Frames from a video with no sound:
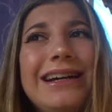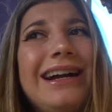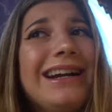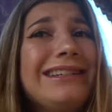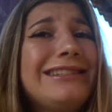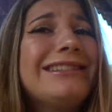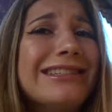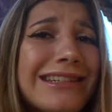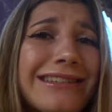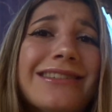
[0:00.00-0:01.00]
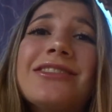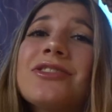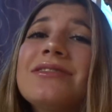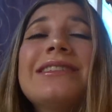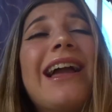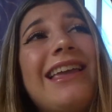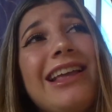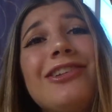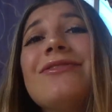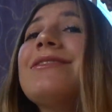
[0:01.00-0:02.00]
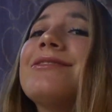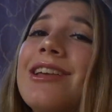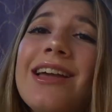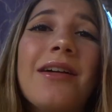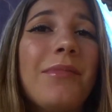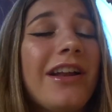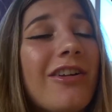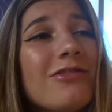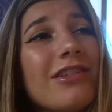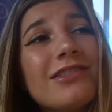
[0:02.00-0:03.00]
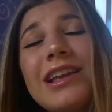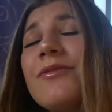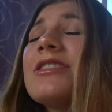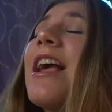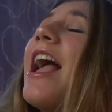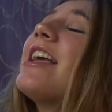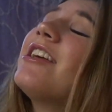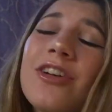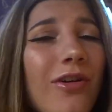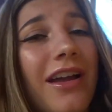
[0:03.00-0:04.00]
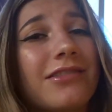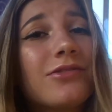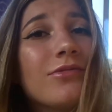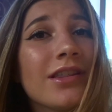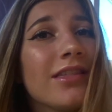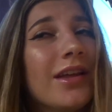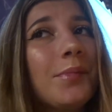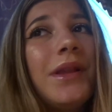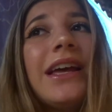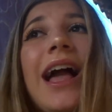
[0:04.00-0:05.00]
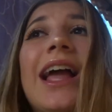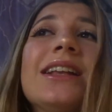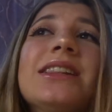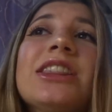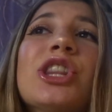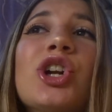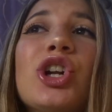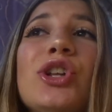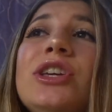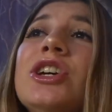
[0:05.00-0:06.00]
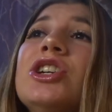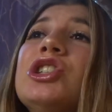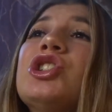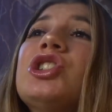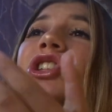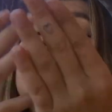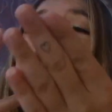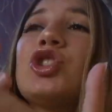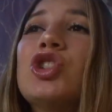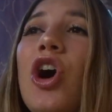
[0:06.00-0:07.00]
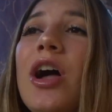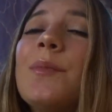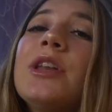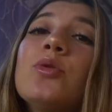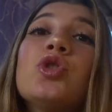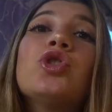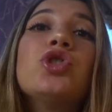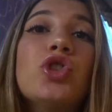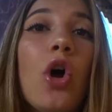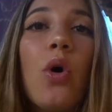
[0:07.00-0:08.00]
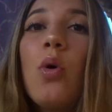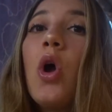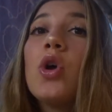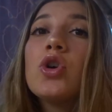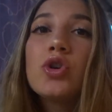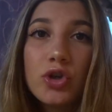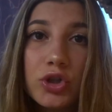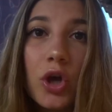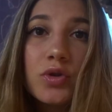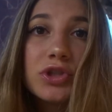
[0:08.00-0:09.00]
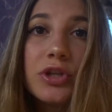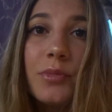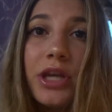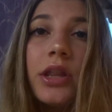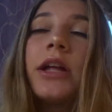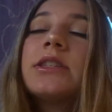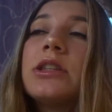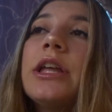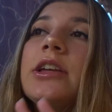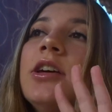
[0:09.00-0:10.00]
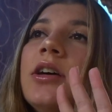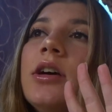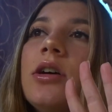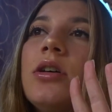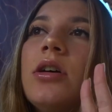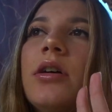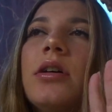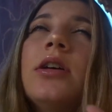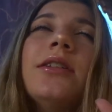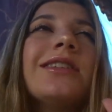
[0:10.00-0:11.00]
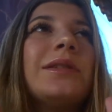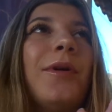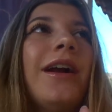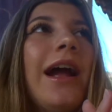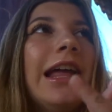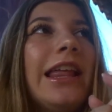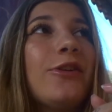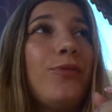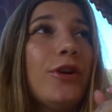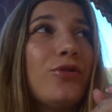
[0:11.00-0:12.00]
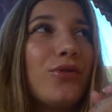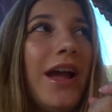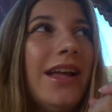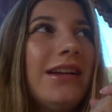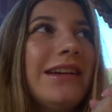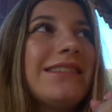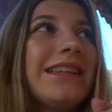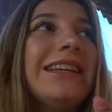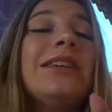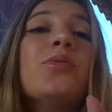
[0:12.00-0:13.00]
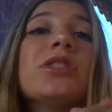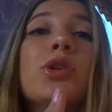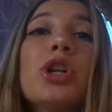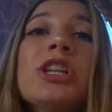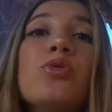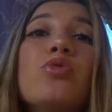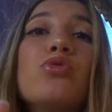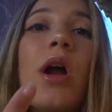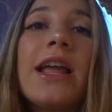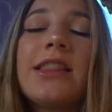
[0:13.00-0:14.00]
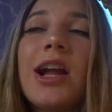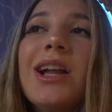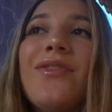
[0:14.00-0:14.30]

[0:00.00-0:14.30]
I didn't. So, like, I can't even say I met Harry Styles. I can't even say I interacted with him. Like, I literally just saw him and he was so close to me. That's like, that's the part I like regret. And it's like, he was literally right there.